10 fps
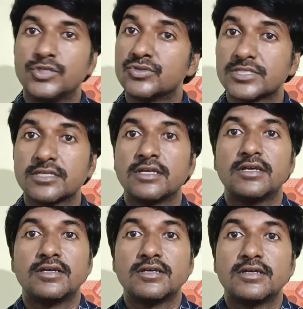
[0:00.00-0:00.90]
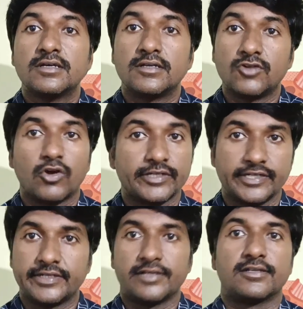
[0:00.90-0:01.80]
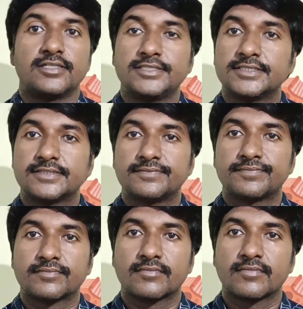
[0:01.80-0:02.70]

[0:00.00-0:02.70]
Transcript: using .NET technologies.